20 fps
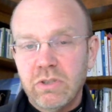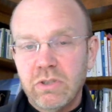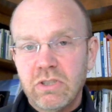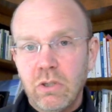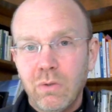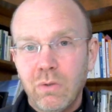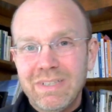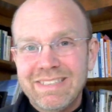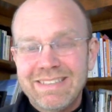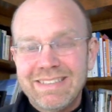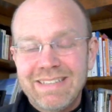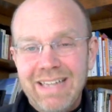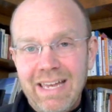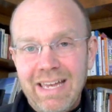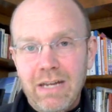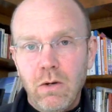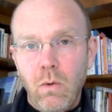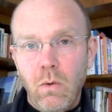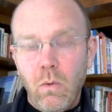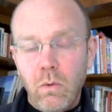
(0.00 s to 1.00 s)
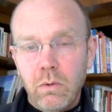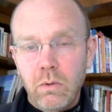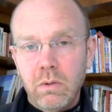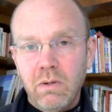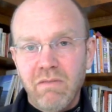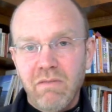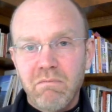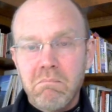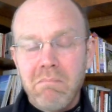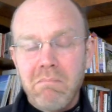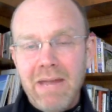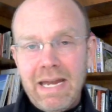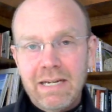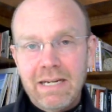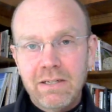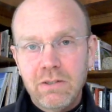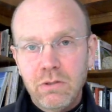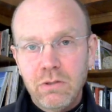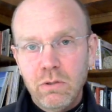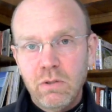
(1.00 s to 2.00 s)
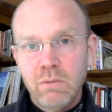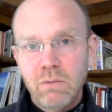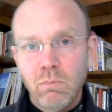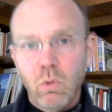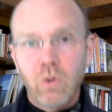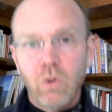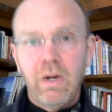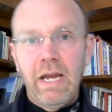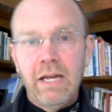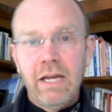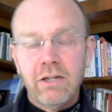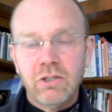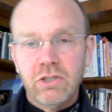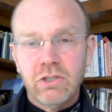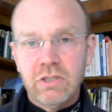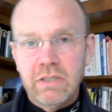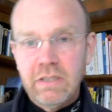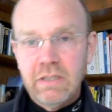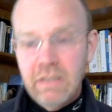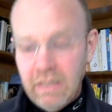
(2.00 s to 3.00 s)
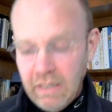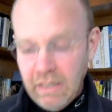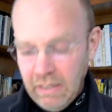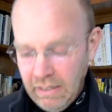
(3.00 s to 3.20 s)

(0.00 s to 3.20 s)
So it's an order of magnitude more energy.